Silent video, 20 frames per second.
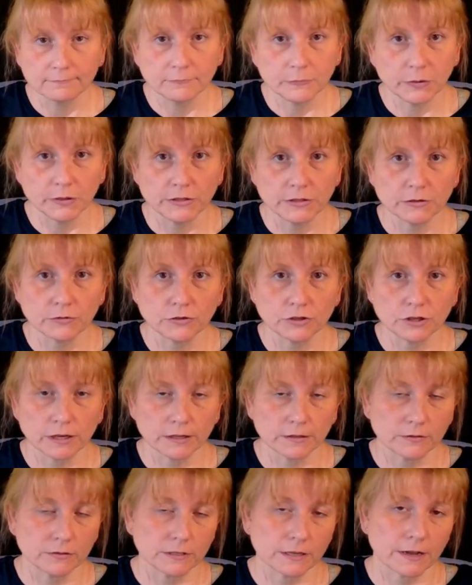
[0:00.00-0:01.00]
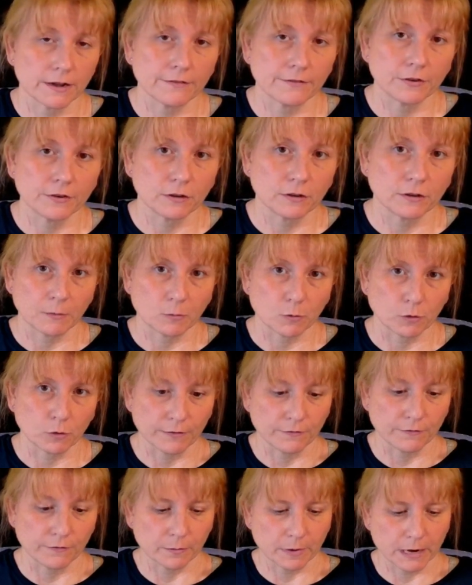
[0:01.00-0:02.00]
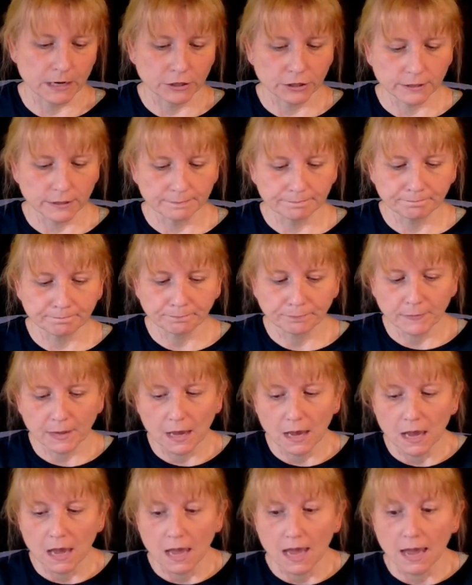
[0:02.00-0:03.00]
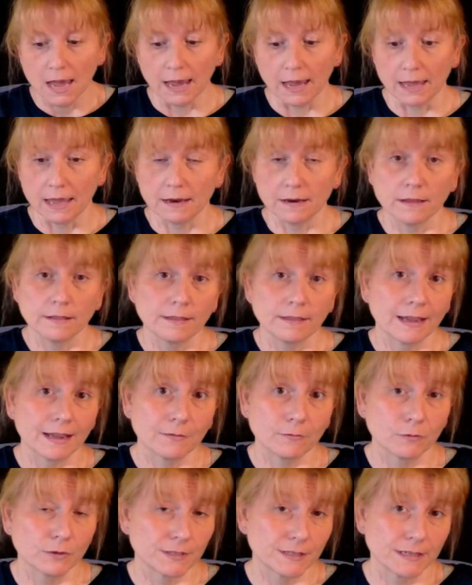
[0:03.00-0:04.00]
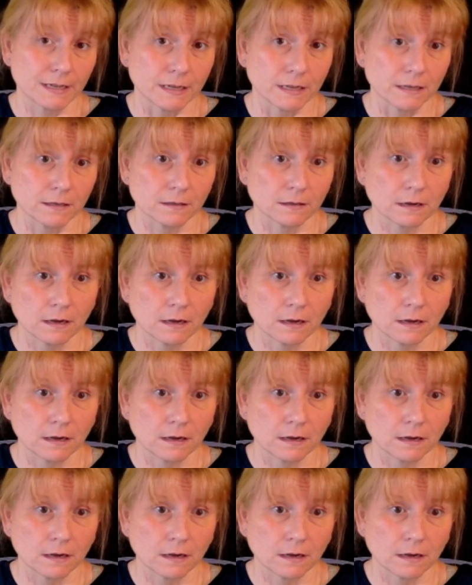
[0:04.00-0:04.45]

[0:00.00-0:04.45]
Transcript: Please go check those out if you'd more information. And that was it.